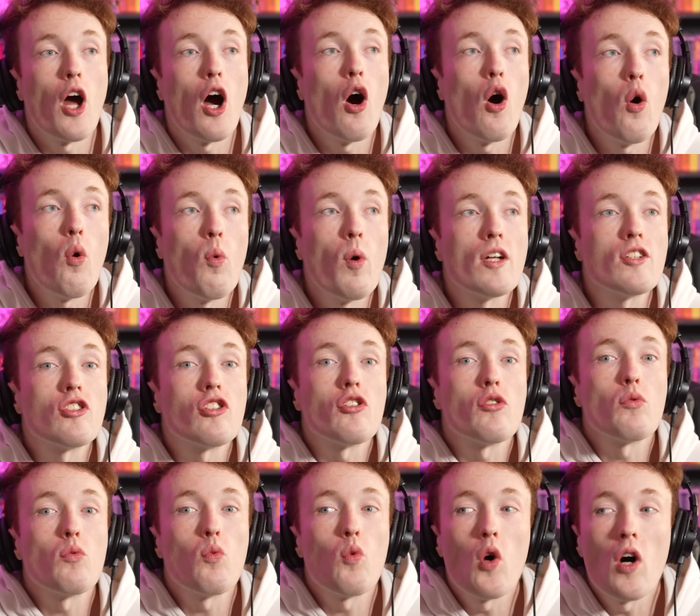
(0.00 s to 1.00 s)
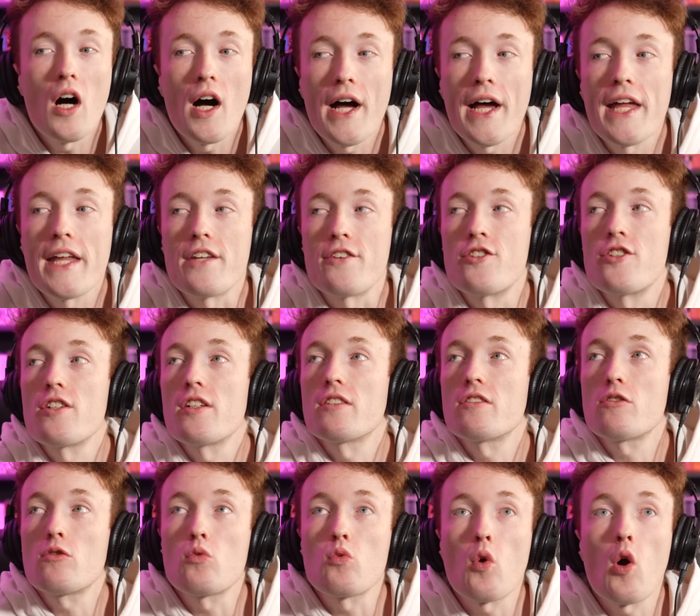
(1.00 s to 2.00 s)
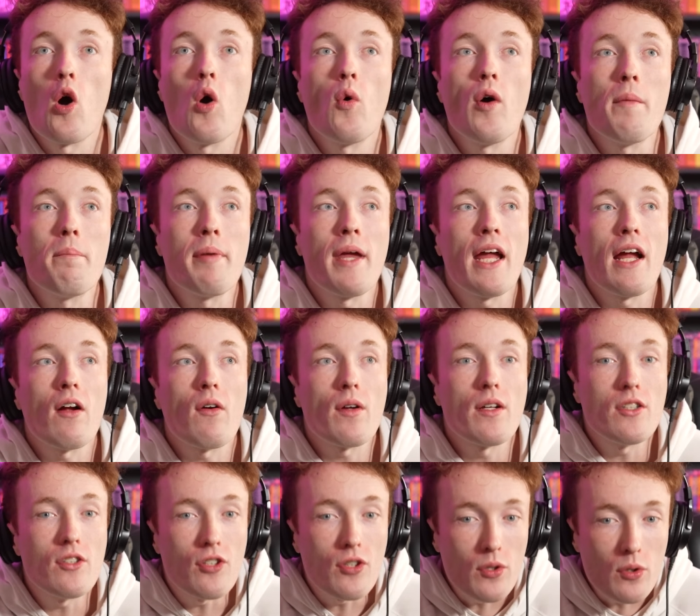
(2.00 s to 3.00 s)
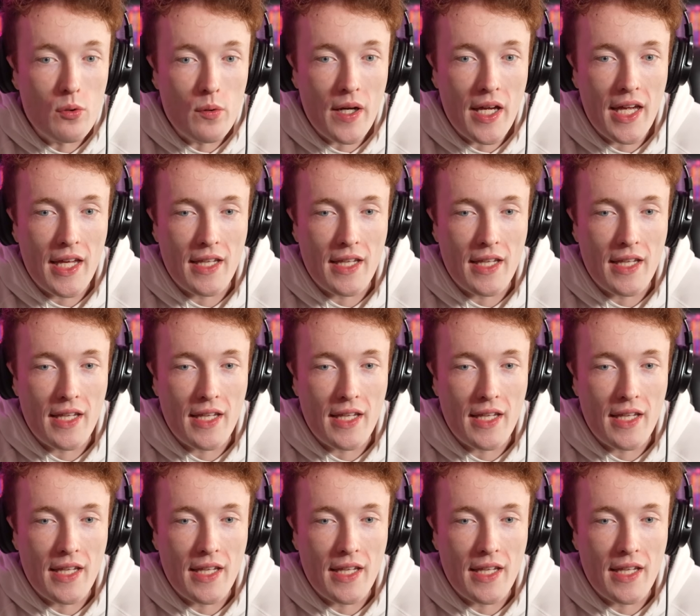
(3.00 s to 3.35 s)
know what you want. Just grow a pair and do